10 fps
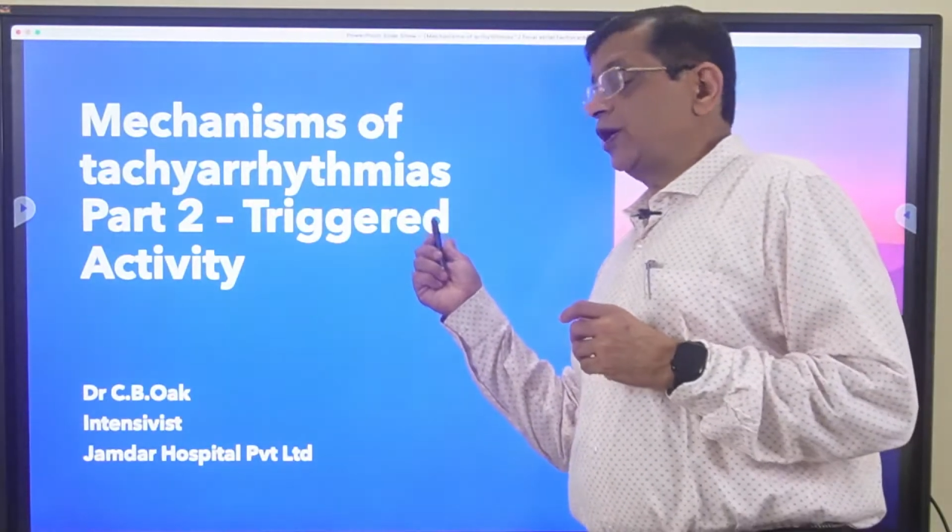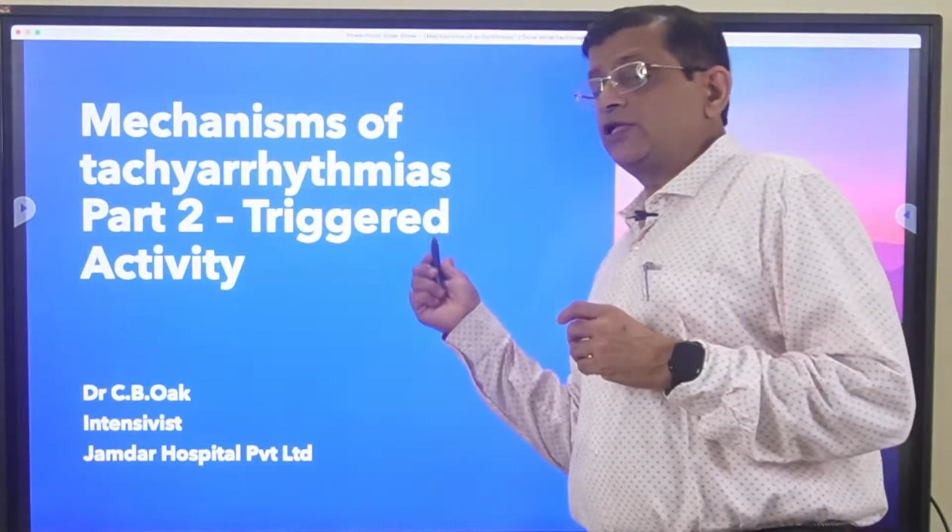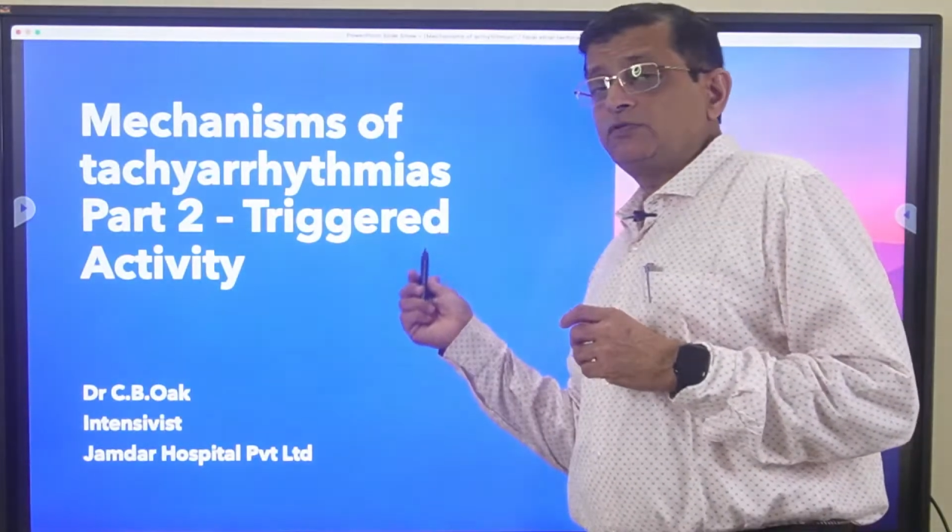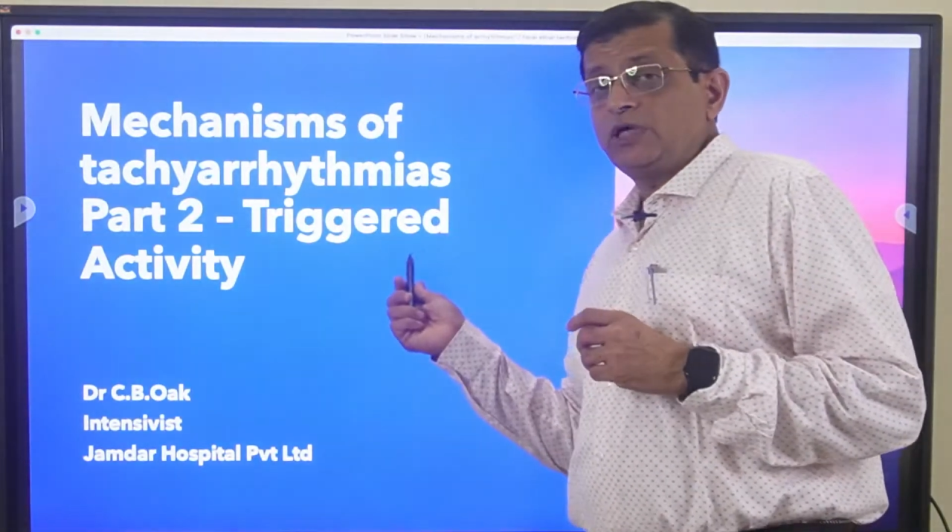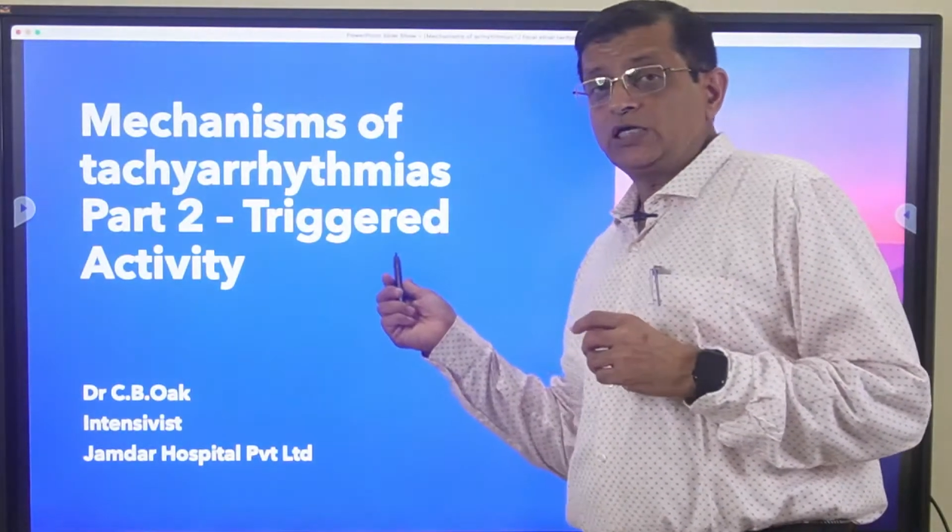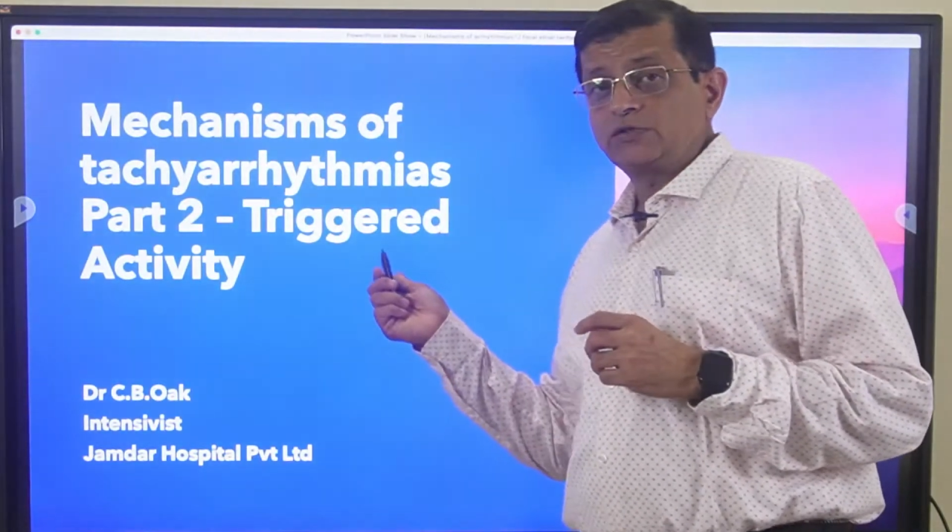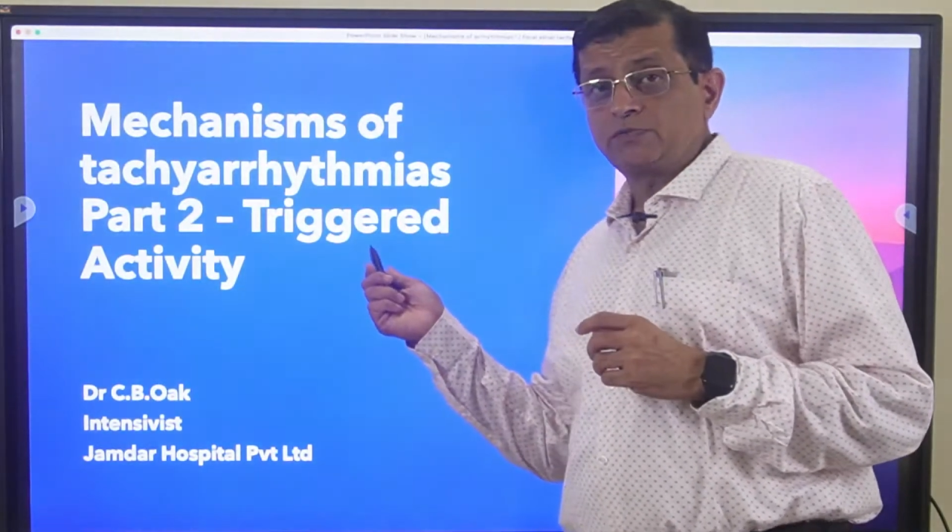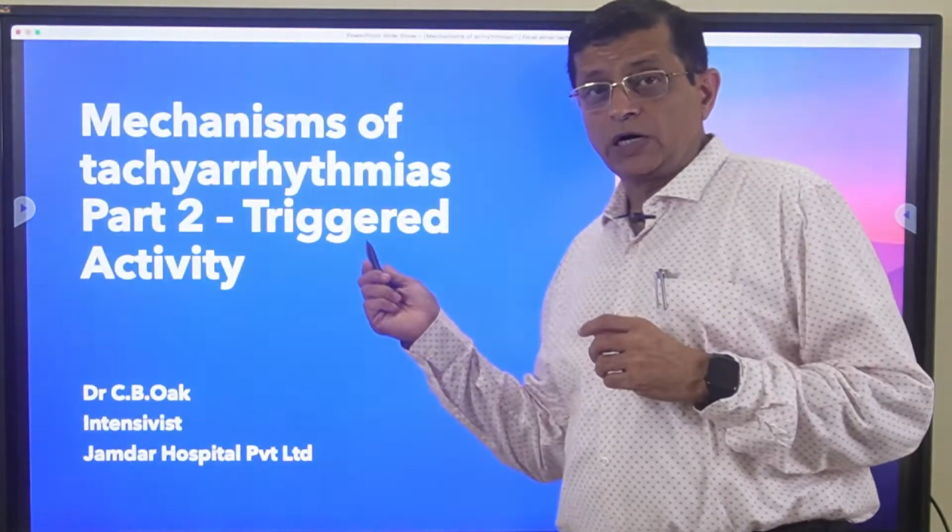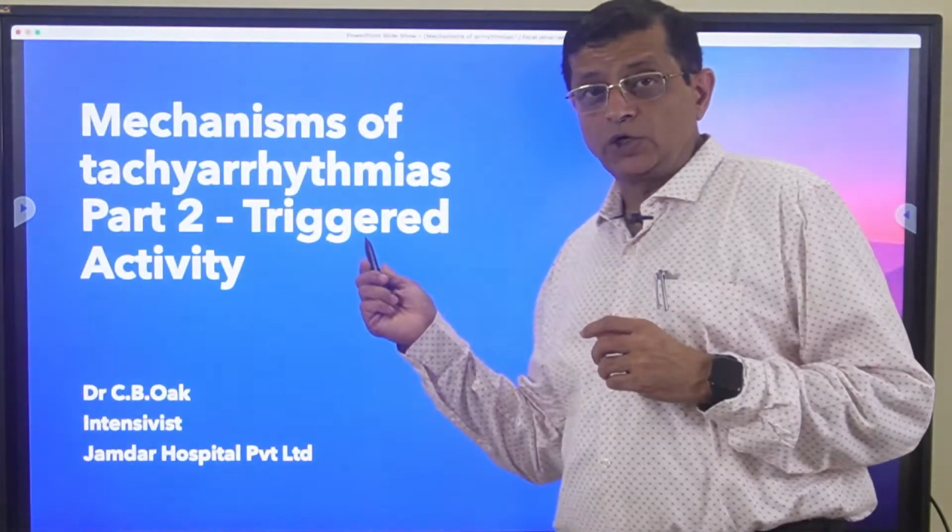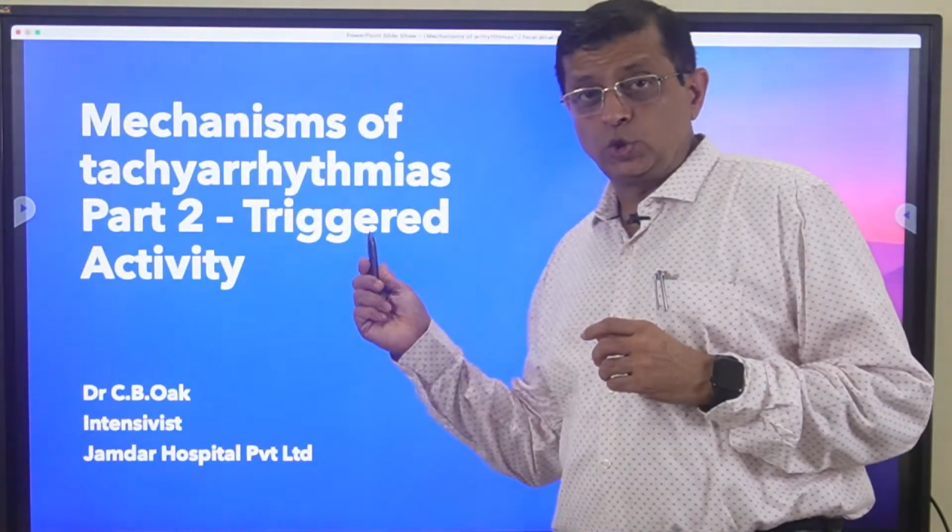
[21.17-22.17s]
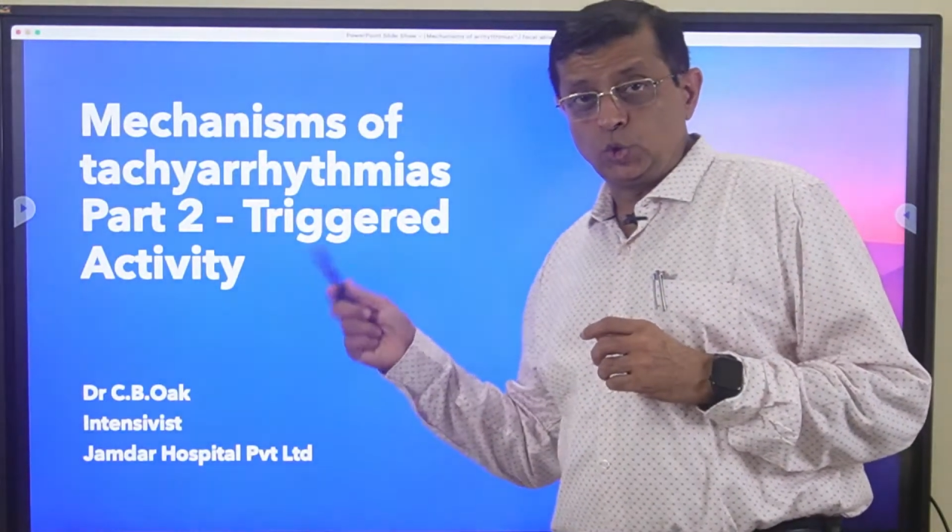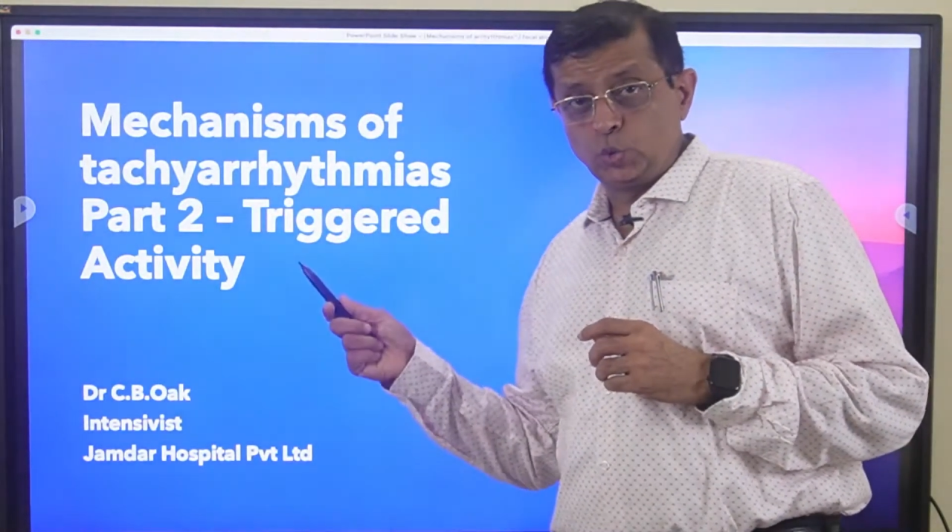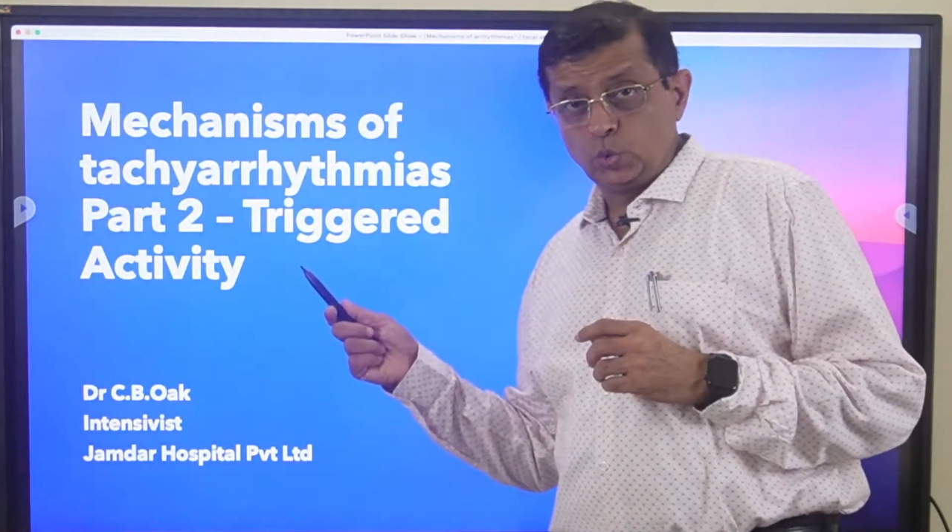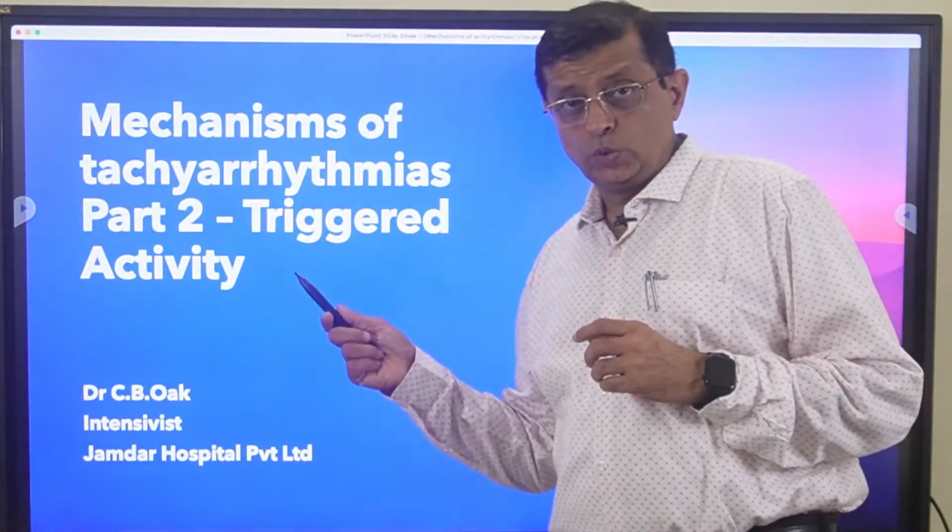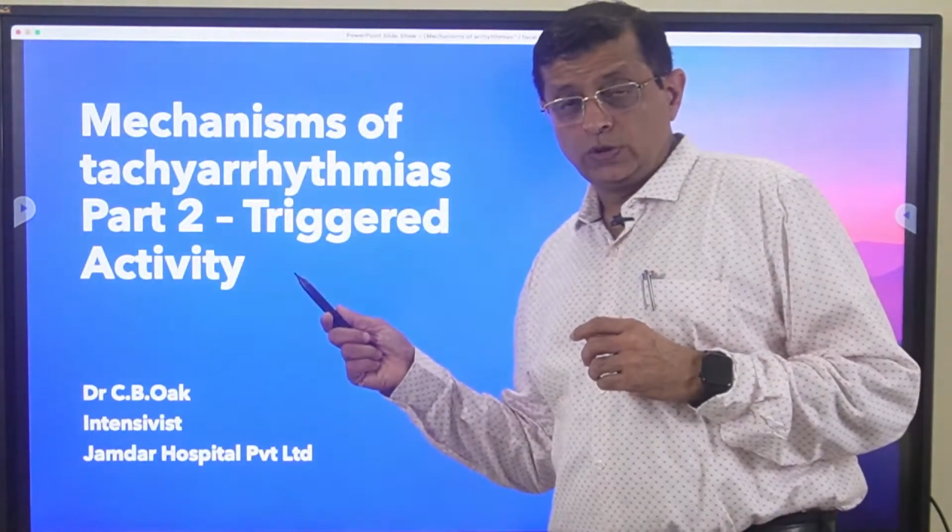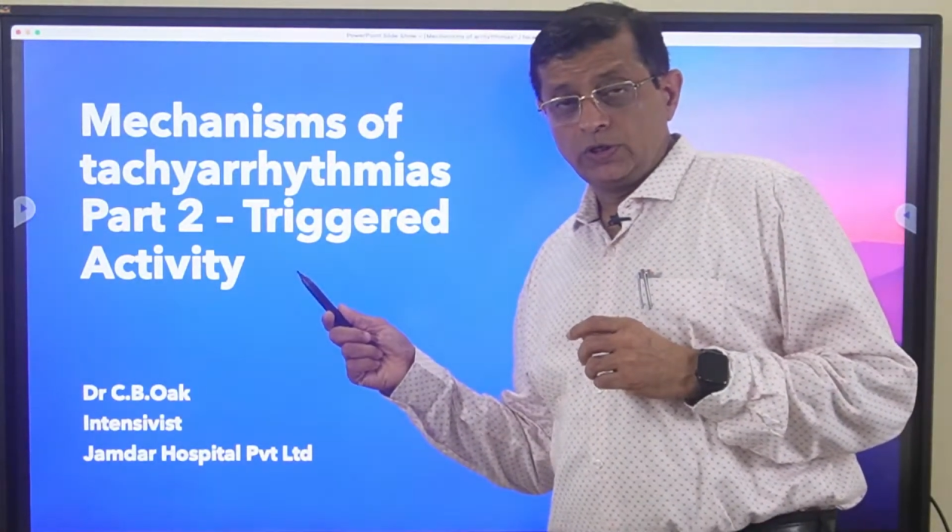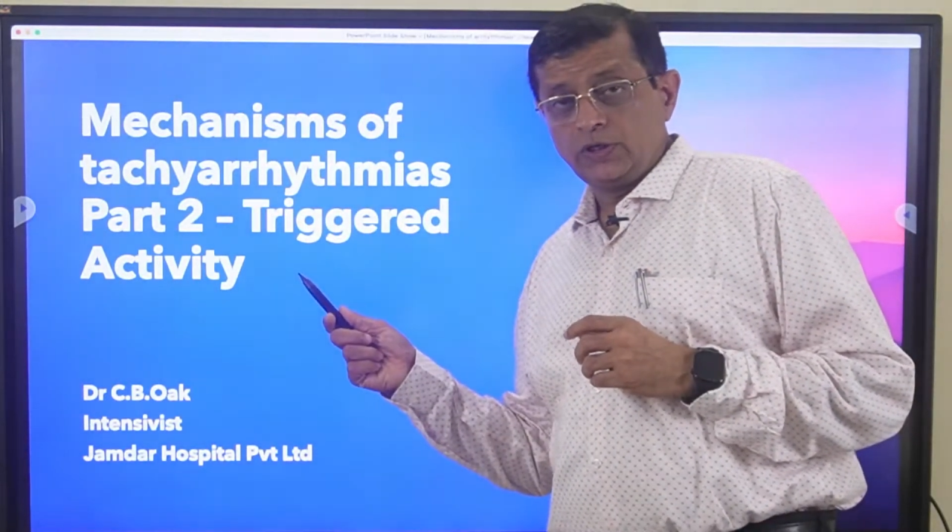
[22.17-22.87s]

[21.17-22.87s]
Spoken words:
arrhythmias part 2.